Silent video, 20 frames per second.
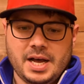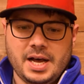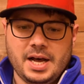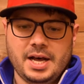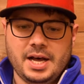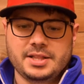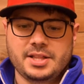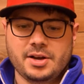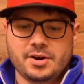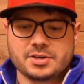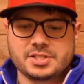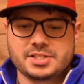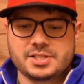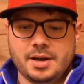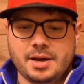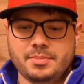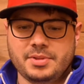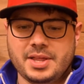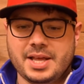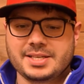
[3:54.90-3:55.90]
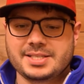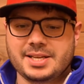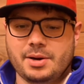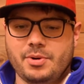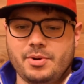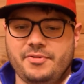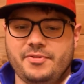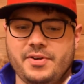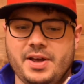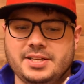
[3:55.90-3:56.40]
There are some things
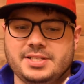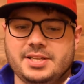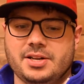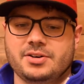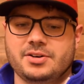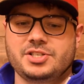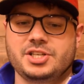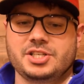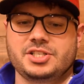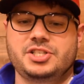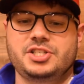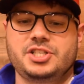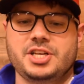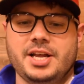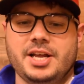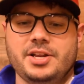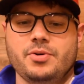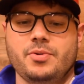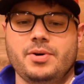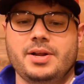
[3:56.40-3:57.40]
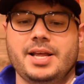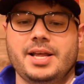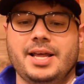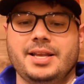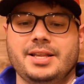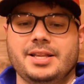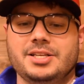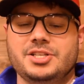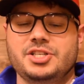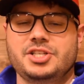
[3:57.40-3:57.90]
that we face that are just genuine
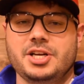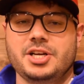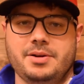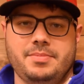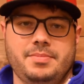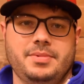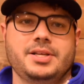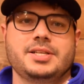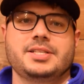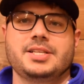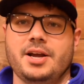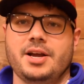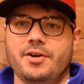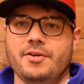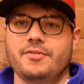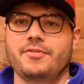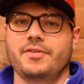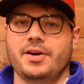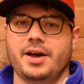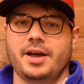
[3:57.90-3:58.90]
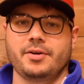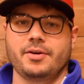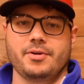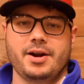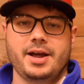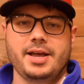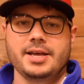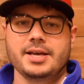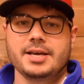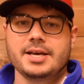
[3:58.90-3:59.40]
and legitimately terrifying,
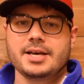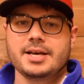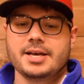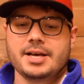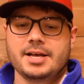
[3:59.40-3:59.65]
right?